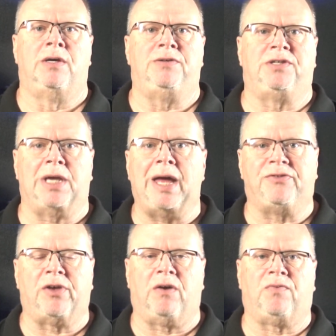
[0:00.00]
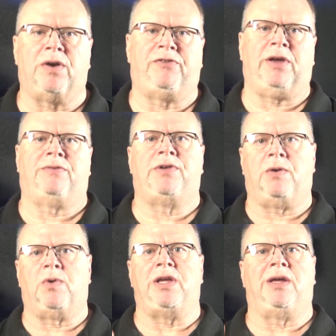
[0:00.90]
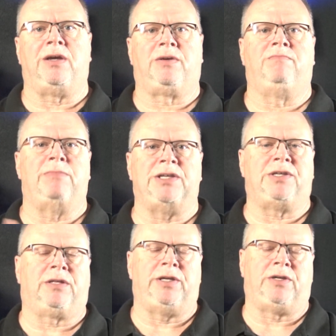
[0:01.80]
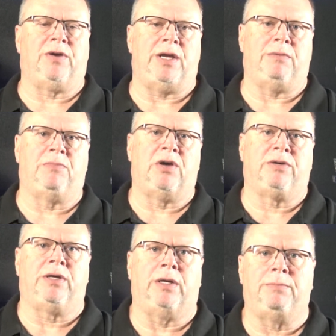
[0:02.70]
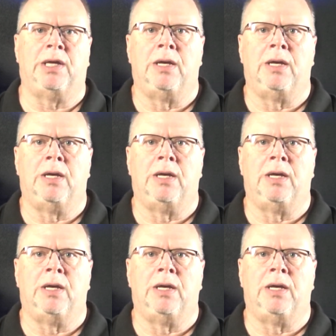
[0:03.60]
design softwares out there where you can basically create a mock-up.